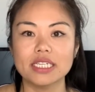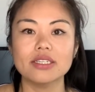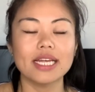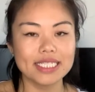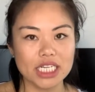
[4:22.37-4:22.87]
So
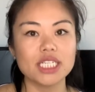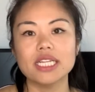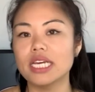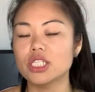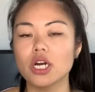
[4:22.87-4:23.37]
that's actually
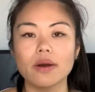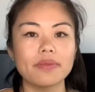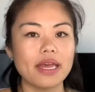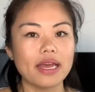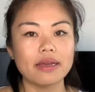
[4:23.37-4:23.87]
their job.
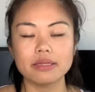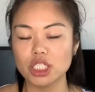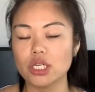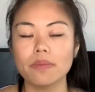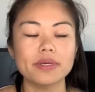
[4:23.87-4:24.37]
They're
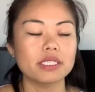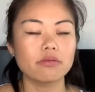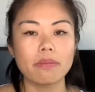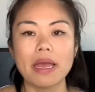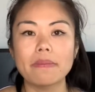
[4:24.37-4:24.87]
shoppers
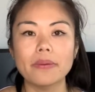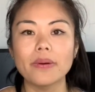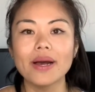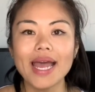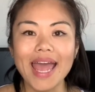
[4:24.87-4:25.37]
for people,